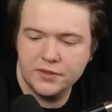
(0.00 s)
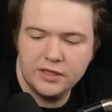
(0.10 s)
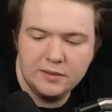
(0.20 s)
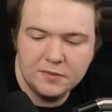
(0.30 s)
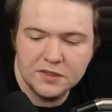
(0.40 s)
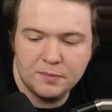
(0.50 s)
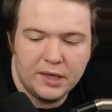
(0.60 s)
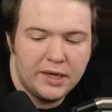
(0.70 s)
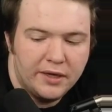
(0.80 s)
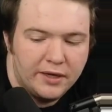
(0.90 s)
going to keep this
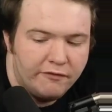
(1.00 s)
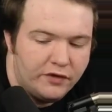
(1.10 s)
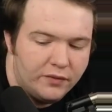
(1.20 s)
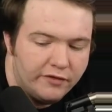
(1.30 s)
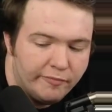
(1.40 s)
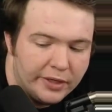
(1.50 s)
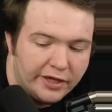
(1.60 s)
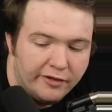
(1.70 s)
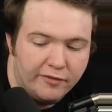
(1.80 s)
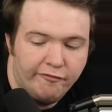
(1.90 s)
by a few of
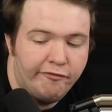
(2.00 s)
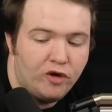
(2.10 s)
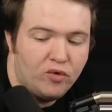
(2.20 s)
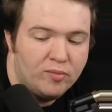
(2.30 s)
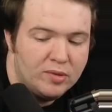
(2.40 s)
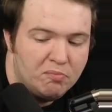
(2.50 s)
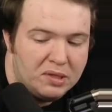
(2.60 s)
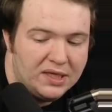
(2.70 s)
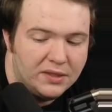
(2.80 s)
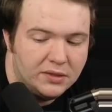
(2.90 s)
my foam
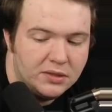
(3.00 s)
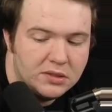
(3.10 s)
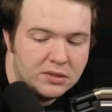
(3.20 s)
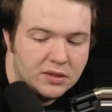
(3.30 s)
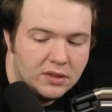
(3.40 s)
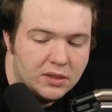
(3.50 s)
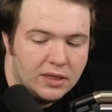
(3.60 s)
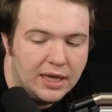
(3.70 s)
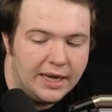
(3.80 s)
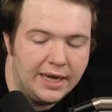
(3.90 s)
pins.
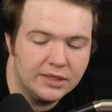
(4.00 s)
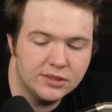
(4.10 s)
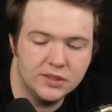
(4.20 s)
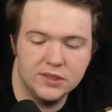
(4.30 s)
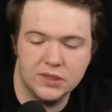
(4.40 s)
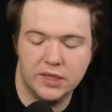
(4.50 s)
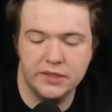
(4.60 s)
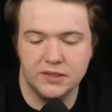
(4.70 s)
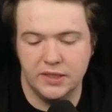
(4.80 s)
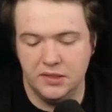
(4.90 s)
I actually saw
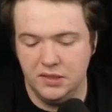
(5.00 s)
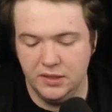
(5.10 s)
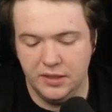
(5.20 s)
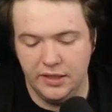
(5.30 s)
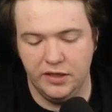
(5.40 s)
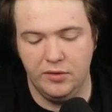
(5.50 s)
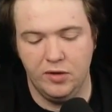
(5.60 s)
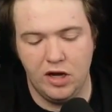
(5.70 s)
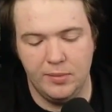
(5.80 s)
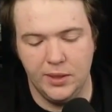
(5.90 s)
this idea at
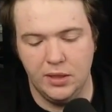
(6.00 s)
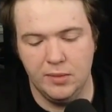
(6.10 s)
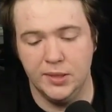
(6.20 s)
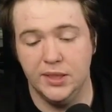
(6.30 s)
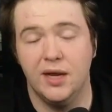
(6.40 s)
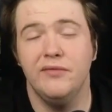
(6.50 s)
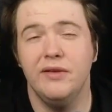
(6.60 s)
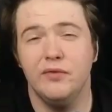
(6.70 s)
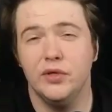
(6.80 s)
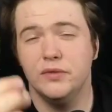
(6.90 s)
Hobby Lobby, and I've
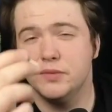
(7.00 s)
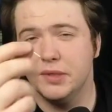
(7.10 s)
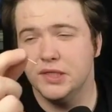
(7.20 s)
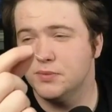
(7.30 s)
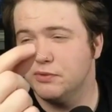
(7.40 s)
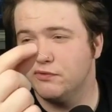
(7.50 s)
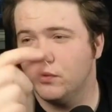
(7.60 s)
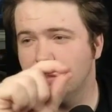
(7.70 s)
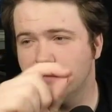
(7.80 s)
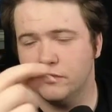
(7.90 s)
never used pins
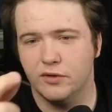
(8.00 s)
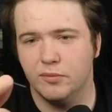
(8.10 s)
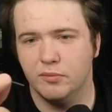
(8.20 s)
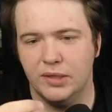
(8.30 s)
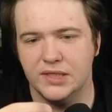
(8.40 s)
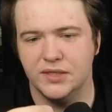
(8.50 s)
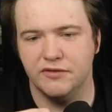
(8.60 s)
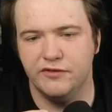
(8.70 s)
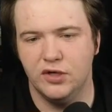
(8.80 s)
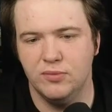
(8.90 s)
before for placing
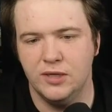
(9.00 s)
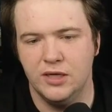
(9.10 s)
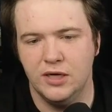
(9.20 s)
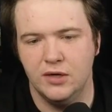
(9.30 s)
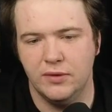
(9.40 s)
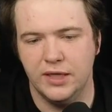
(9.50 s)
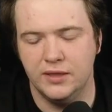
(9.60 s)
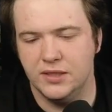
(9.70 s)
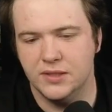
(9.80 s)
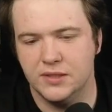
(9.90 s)
foam, right?
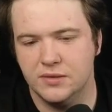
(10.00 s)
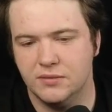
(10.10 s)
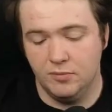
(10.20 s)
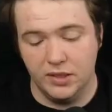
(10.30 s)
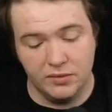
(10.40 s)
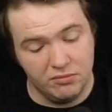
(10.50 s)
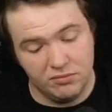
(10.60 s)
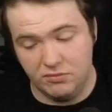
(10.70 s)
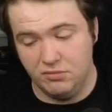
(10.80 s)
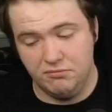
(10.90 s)
But
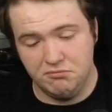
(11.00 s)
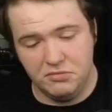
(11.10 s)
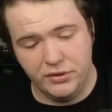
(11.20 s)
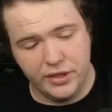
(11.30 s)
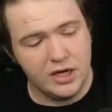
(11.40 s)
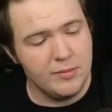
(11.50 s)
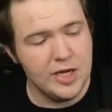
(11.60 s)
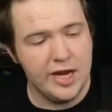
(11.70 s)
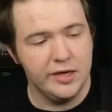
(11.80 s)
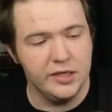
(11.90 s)
they're going to come in
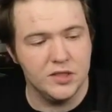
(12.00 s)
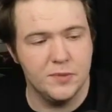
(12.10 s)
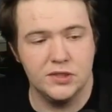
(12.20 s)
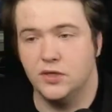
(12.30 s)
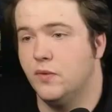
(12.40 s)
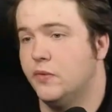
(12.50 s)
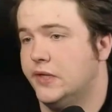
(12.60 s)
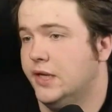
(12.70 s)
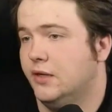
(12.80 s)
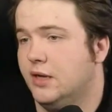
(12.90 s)
handy, especially when we
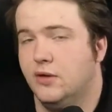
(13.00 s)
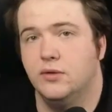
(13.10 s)
get out